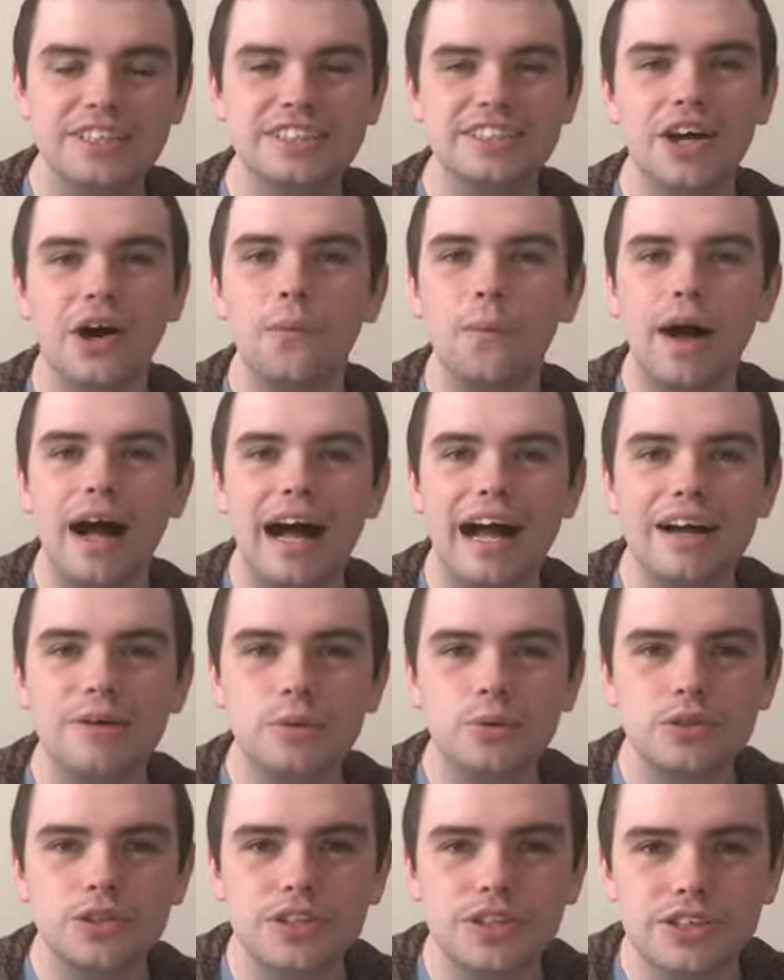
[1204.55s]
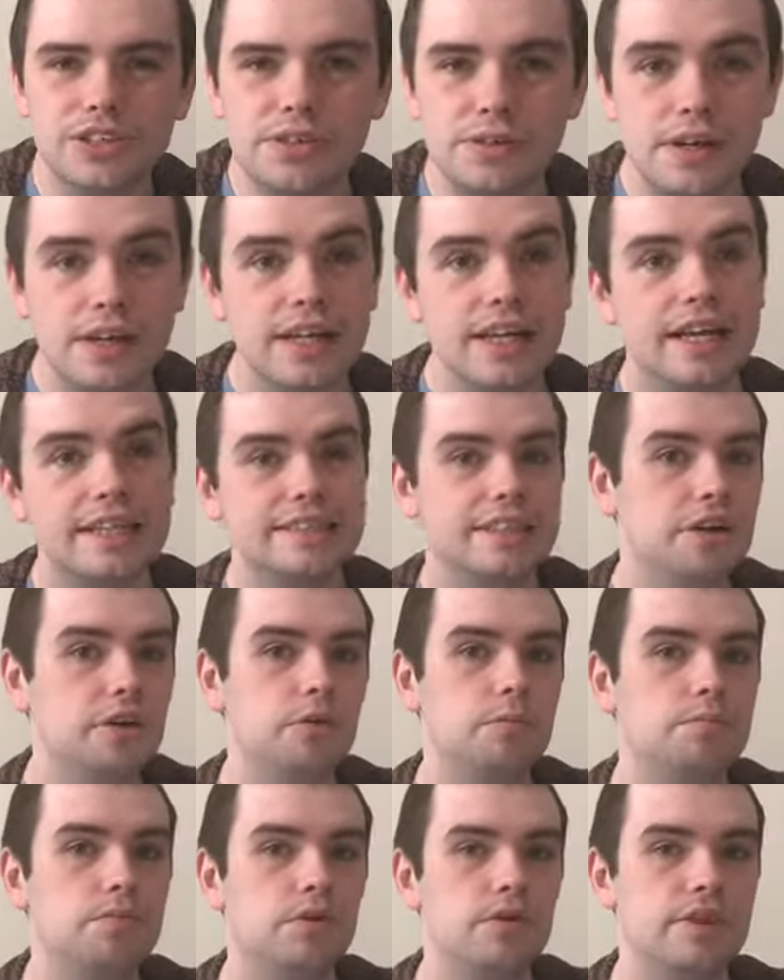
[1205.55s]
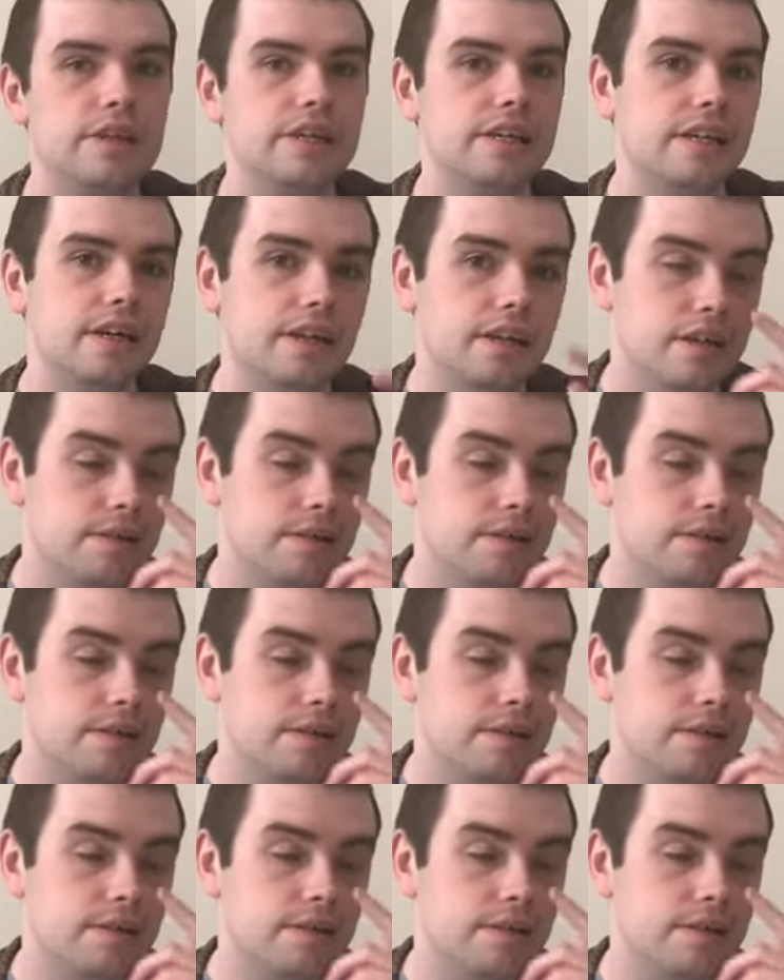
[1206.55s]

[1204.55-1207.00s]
So what I will do is I will put the,